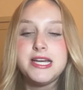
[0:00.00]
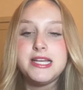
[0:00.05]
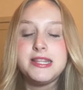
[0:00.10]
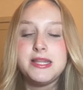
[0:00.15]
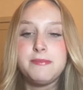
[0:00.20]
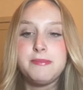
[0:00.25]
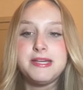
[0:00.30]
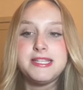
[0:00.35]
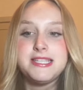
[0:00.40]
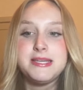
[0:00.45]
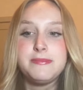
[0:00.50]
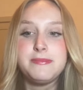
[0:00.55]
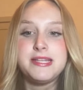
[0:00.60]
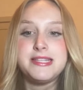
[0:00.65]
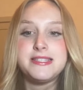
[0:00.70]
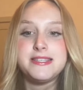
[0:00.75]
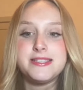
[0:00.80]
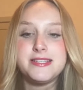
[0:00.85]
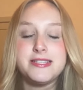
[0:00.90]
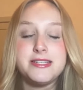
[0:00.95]
Olympic team
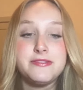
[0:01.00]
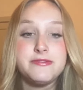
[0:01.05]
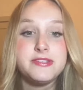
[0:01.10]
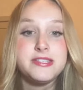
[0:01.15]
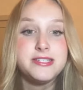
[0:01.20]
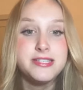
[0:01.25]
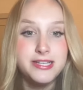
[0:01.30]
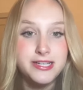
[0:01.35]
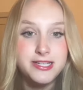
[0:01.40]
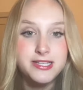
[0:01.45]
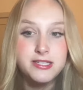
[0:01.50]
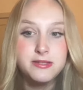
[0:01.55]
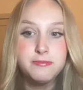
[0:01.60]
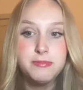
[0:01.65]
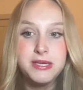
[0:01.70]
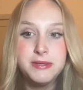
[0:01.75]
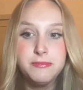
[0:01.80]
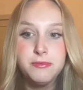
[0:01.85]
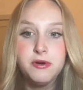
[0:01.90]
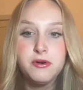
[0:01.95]
consisted of 6
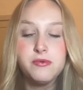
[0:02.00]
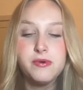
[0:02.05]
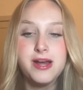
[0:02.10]
people,